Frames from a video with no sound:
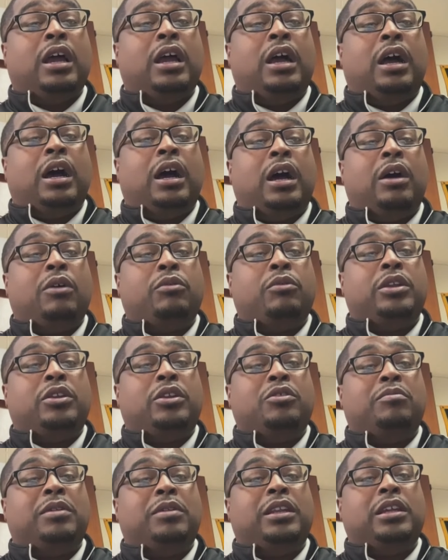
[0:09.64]
Uh, we do
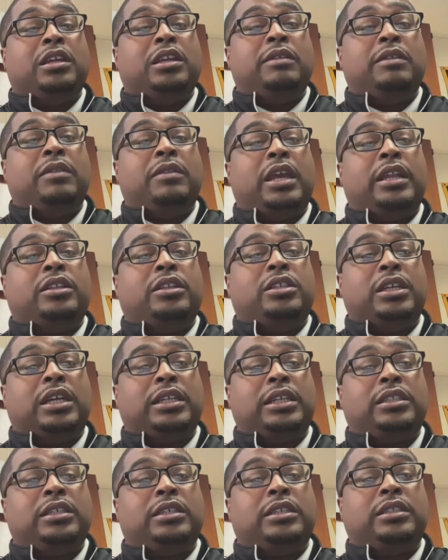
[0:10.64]
believe that
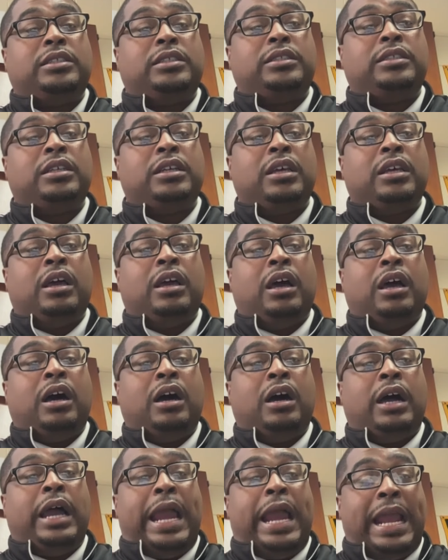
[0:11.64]
justice uh,
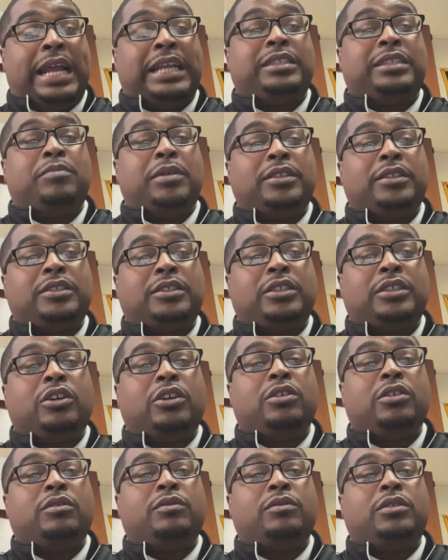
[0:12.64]
has been
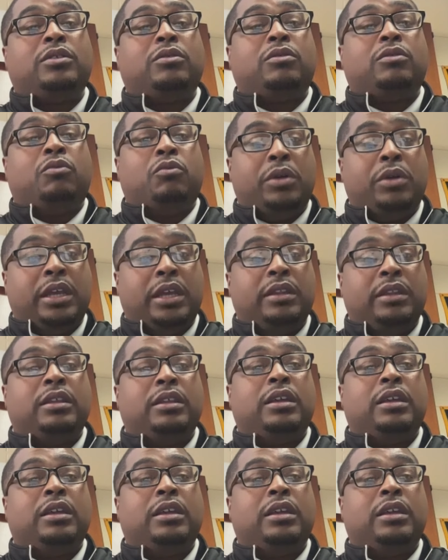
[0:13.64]
served with